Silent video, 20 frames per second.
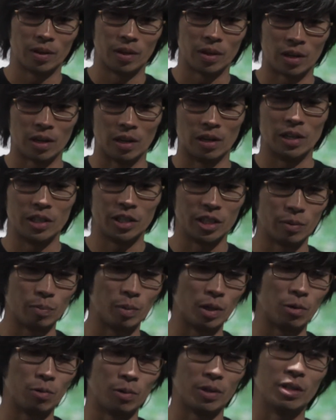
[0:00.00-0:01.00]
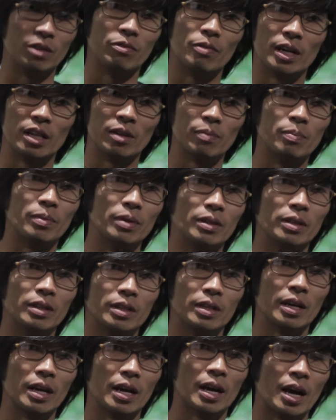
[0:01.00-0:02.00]
collision between development
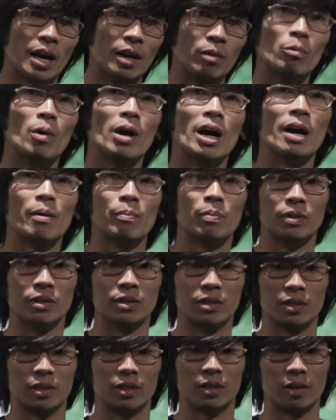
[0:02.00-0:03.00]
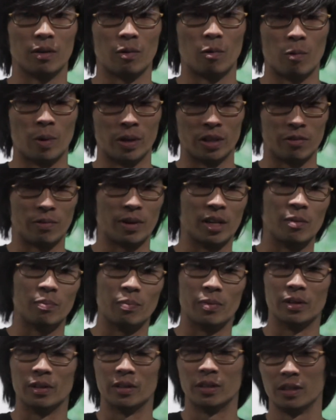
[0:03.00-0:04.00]
and what happens when
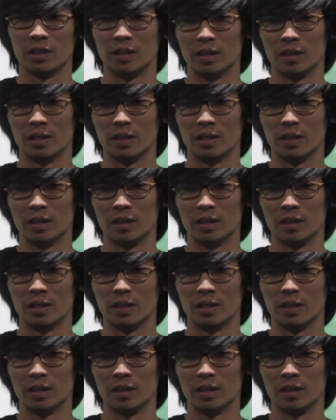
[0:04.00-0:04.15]
development